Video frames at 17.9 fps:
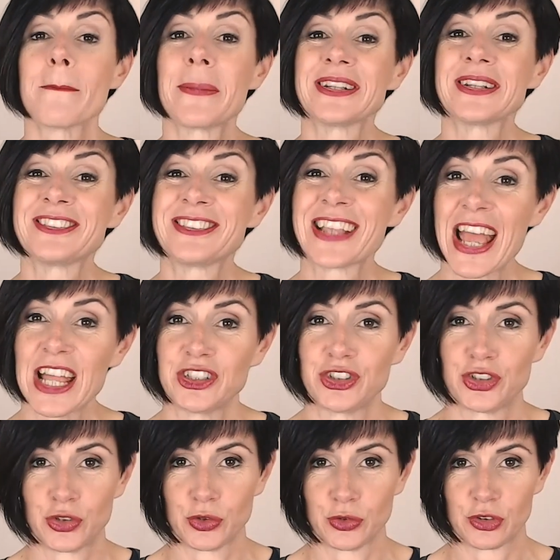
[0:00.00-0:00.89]

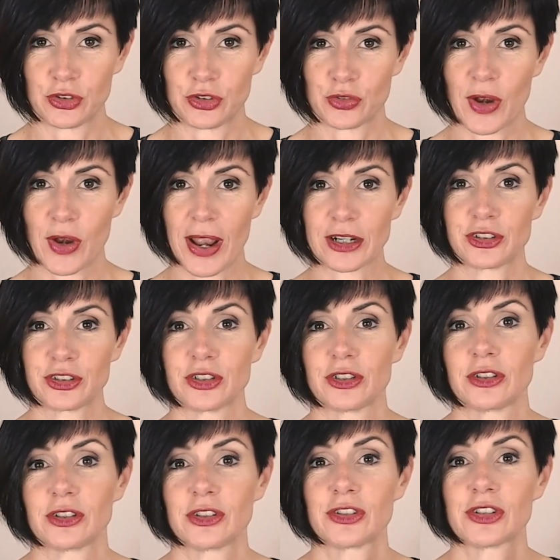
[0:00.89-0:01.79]
potential
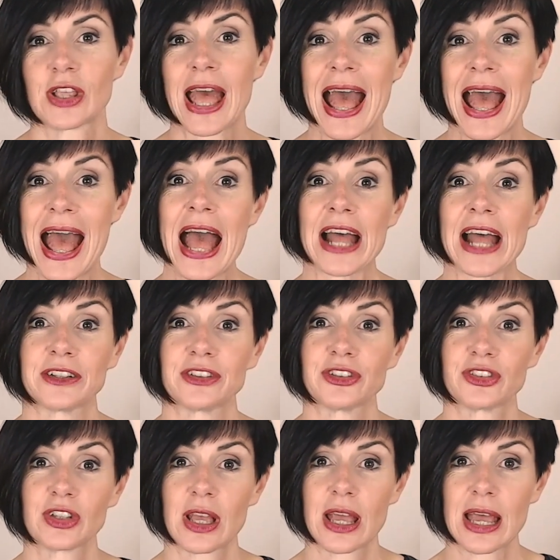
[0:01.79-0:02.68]
distractions and